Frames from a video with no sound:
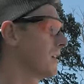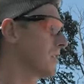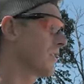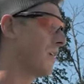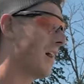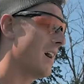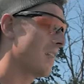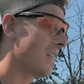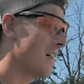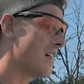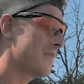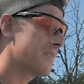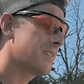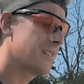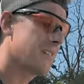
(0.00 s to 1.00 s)
So high
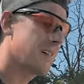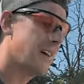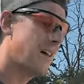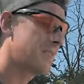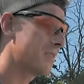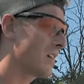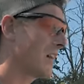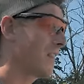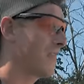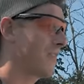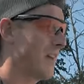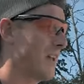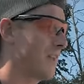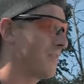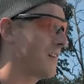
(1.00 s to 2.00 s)
left. I've shot
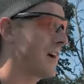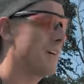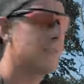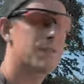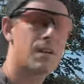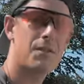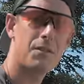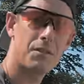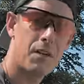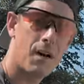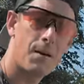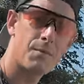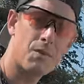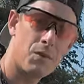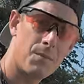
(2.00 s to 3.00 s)
the A5 several
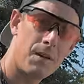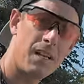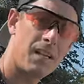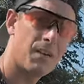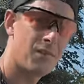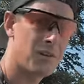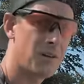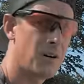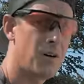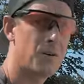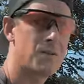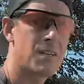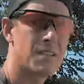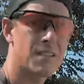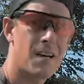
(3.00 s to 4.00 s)
times with many different
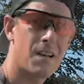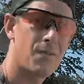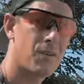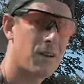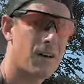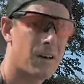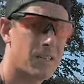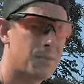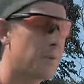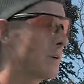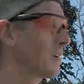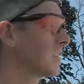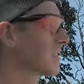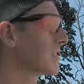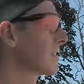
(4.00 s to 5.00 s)
loads. That's kind of what I
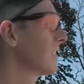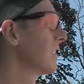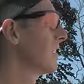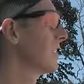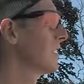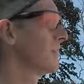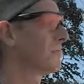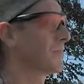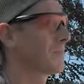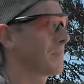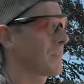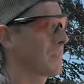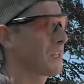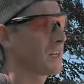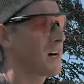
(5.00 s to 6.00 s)
experienced.
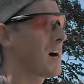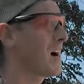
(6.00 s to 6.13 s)
A little